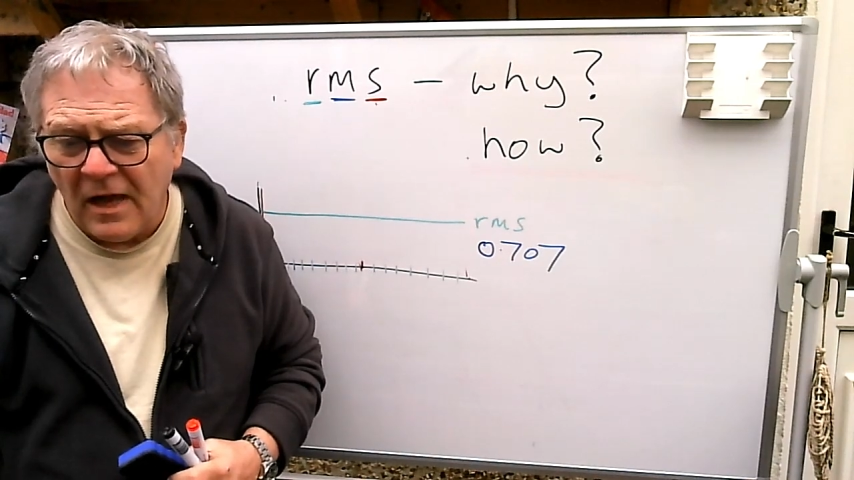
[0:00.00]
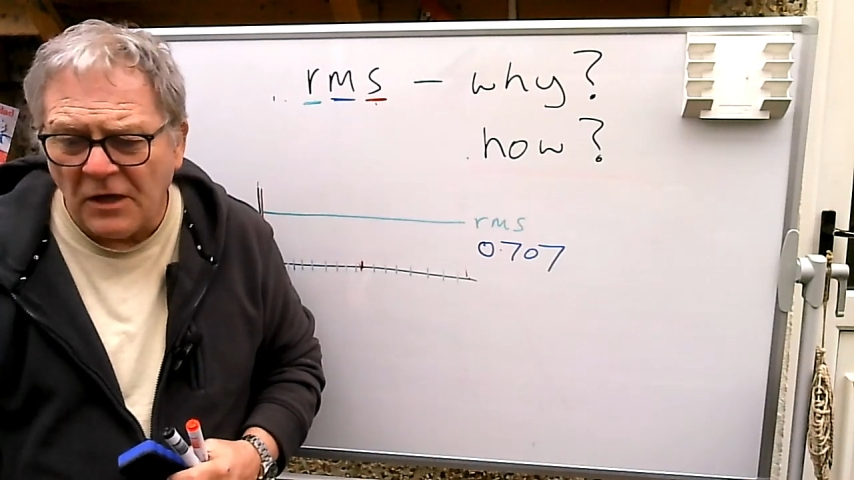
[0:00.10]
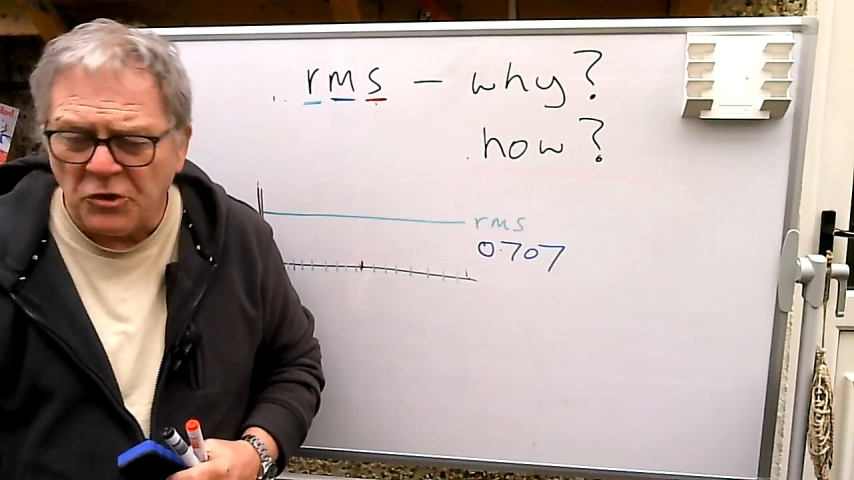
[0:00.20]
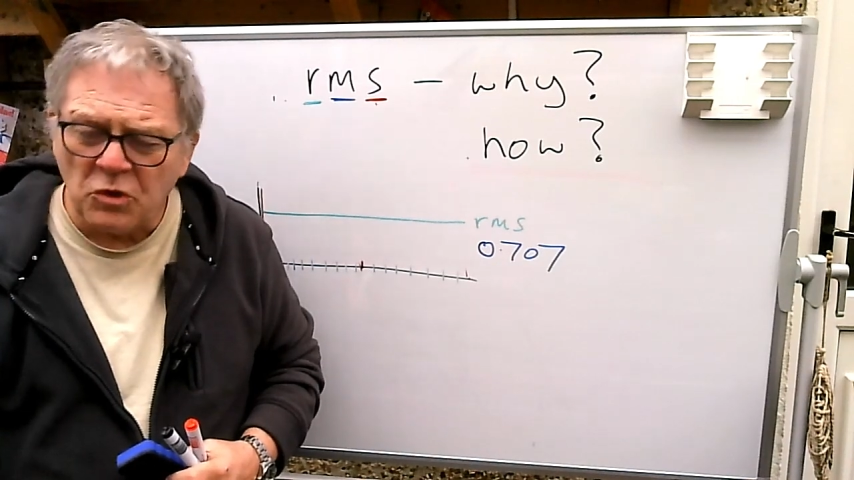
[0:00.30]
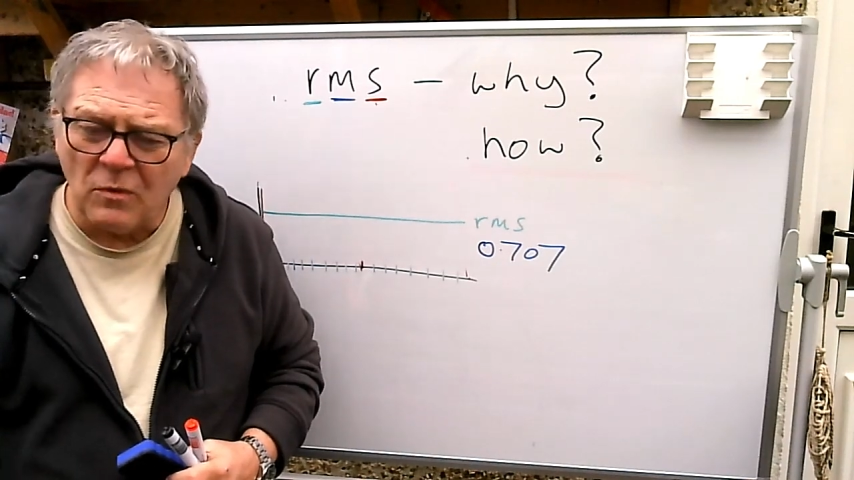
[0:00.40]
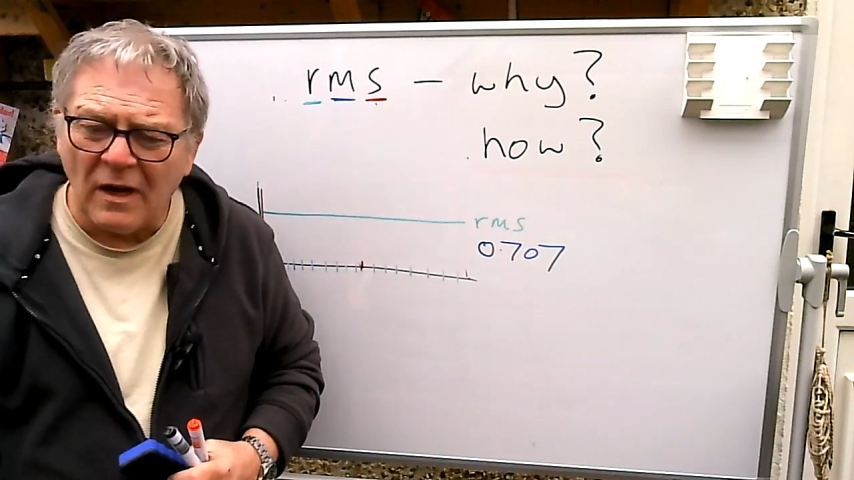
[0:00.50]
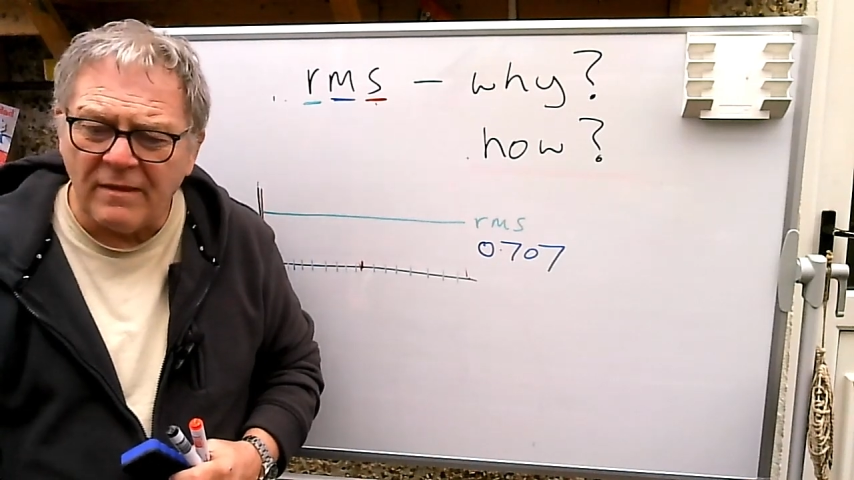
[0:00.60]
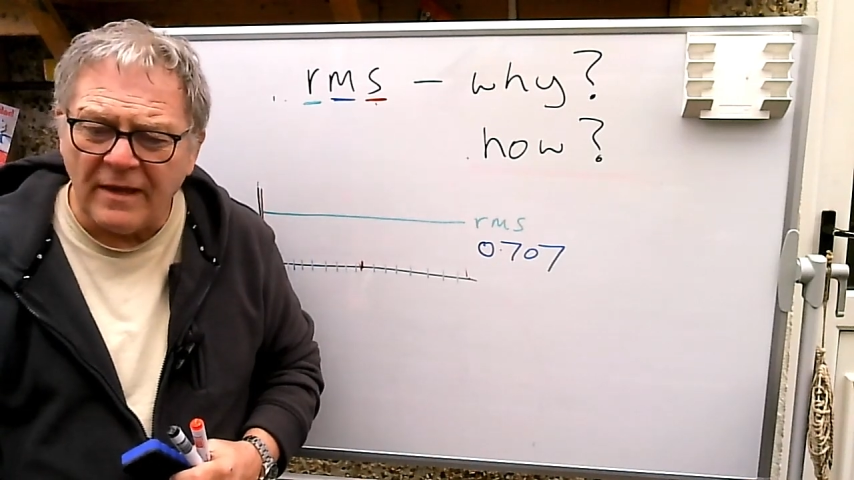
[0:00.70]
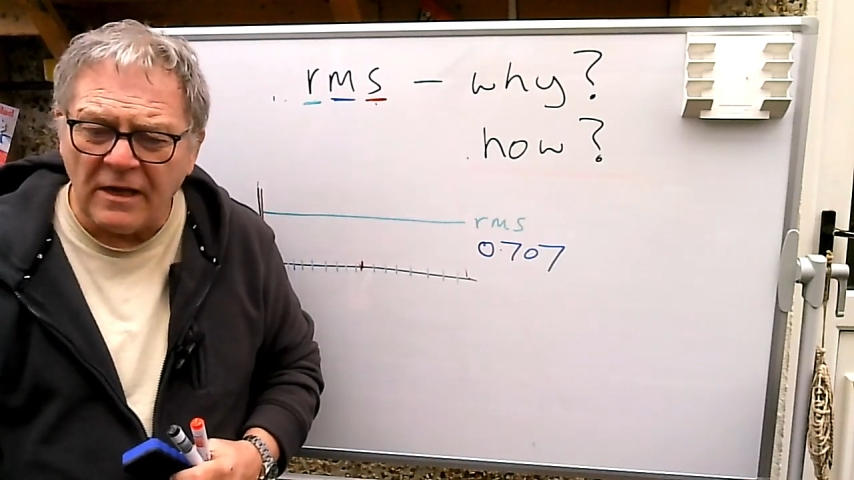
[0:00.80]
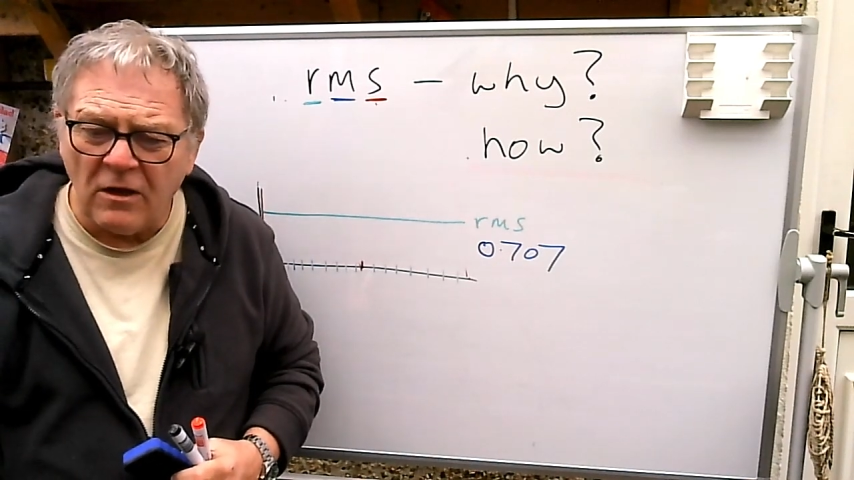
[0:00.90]
And just while I
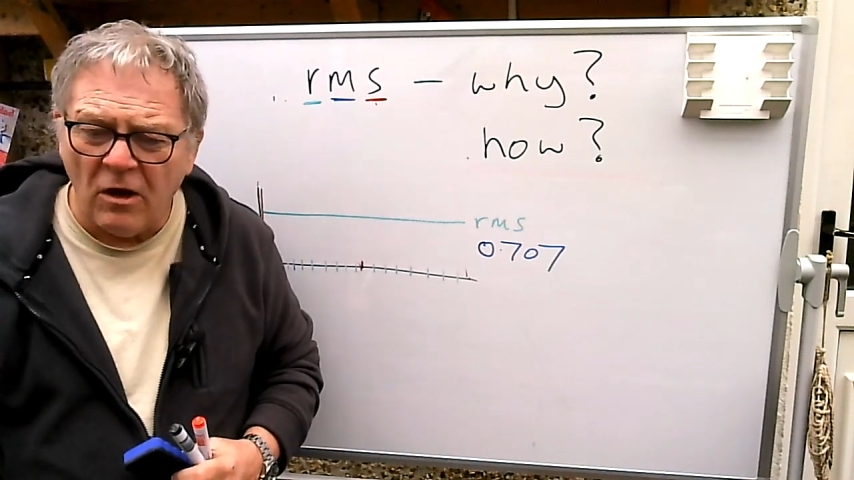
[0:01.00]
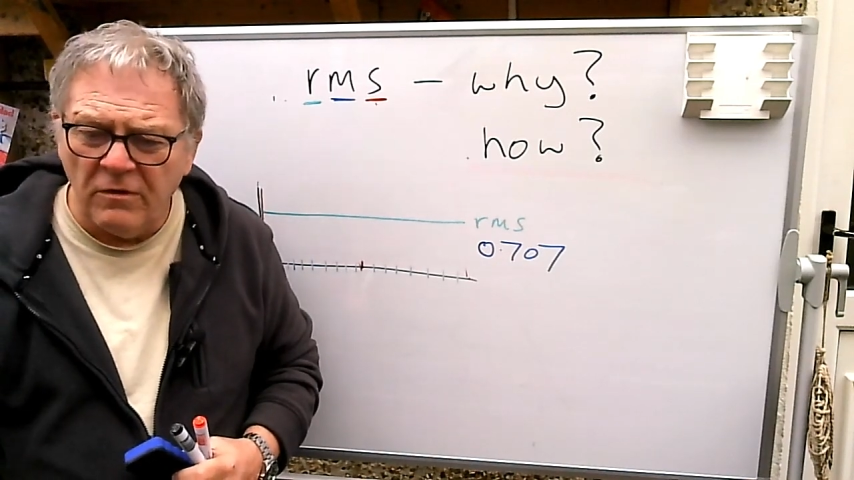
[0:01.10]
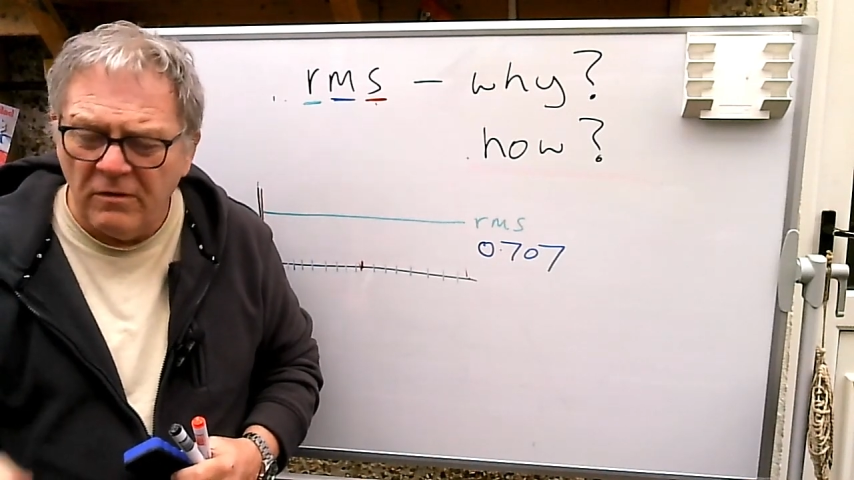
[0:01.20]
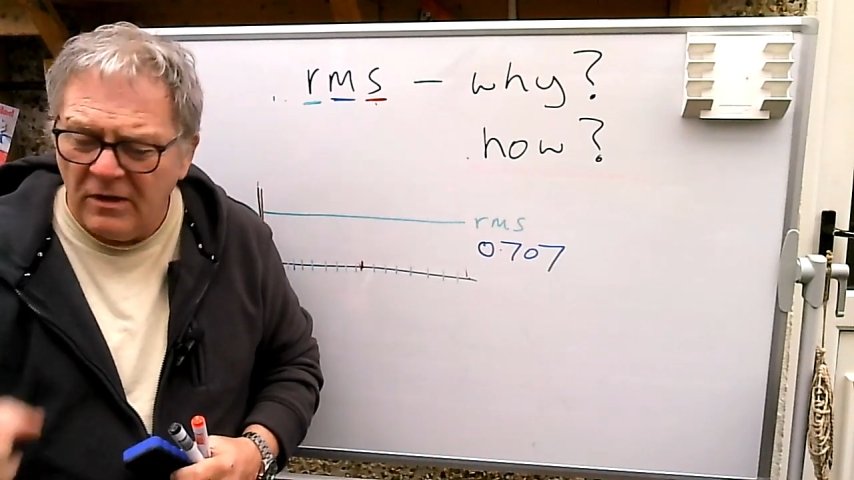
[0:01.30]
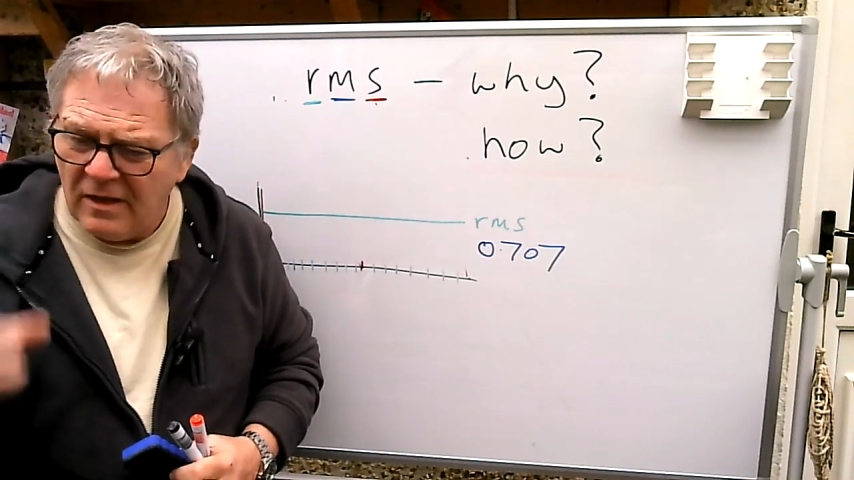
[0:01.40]
think on,